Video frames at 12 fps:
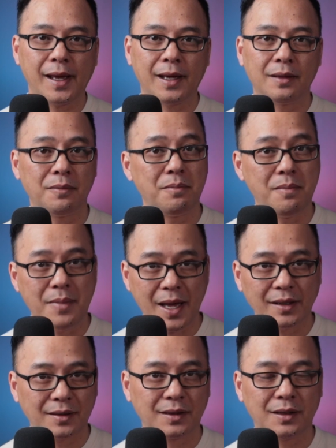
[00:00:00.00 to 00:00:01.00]
at
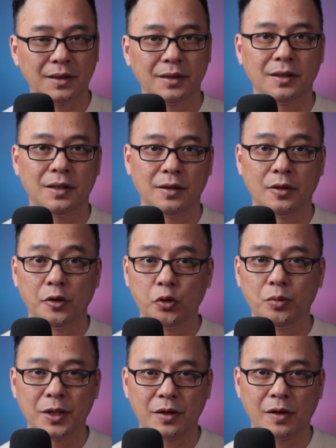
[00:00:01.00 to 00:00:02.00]
masking in
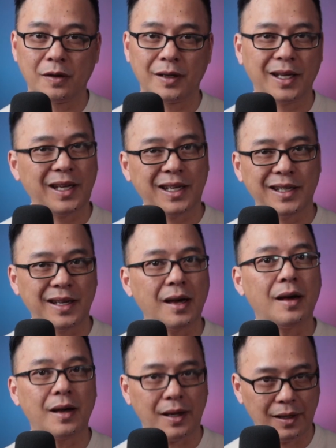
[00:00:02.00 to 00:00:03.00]
Luminar
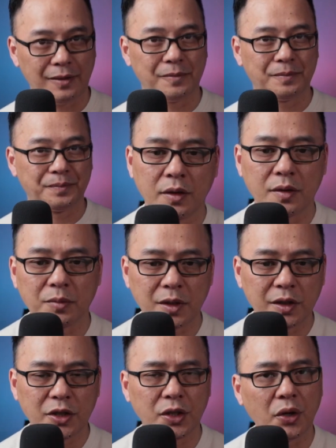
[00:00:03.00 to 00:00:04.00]
AI. So I'm
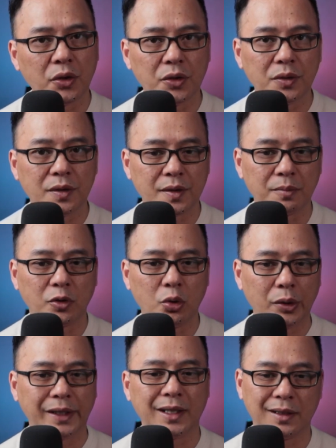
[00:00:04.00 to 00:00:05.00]
going to show you some
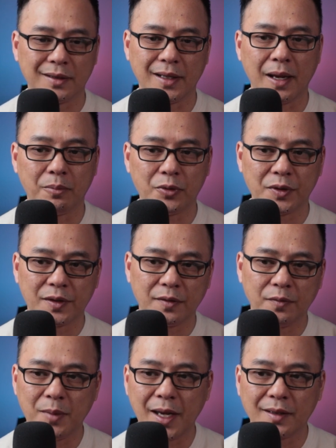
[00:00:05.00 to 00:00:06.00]
quick examples
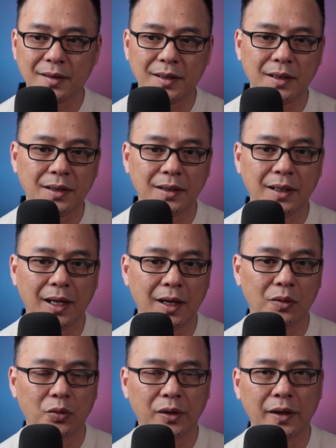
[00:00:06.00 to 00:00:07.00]
of masking,
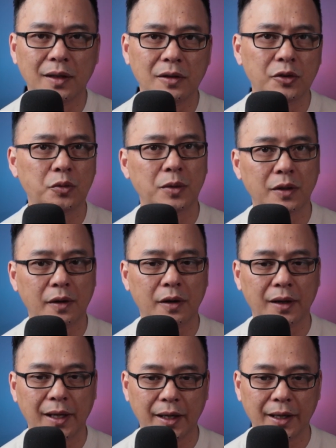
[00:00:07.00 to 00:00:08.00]
and within
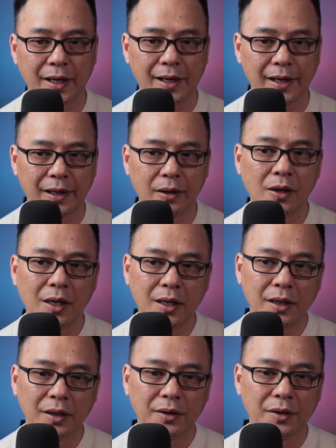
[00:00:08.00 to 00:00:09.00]
Luminar AI
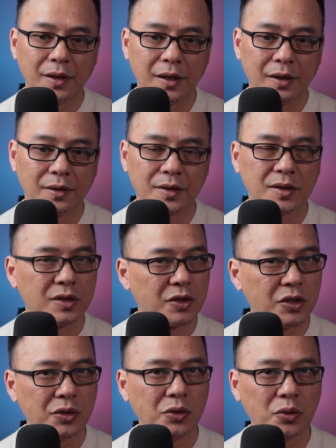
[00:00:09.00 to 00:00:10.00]
there's
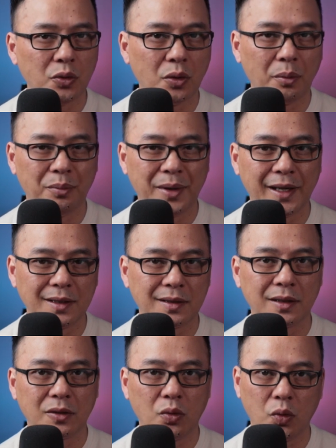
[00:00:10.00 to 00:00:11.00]
two
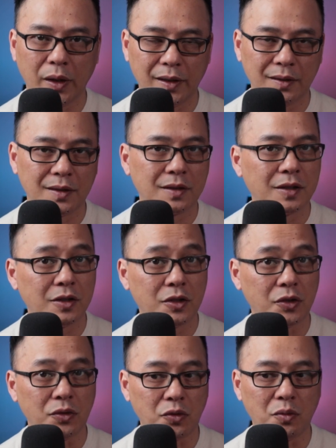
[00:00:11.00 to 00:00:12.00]
basic ways to
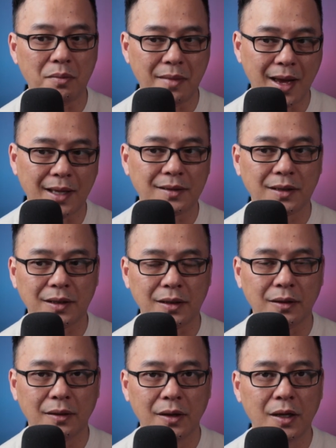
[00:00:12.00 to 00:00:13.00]
do
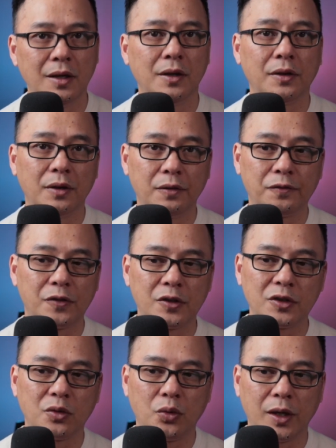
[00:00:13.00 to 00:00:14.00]
masking. The
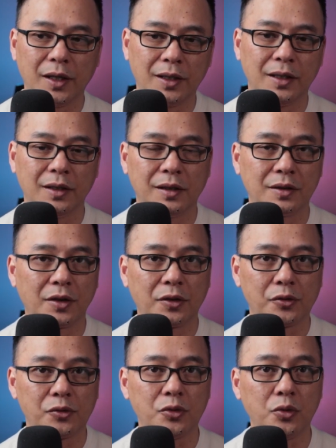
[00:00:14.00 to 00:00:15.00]
first way is
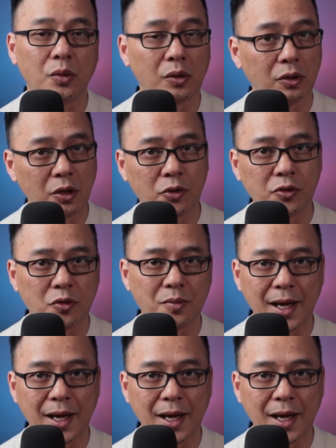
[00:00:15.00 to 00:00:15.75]
through local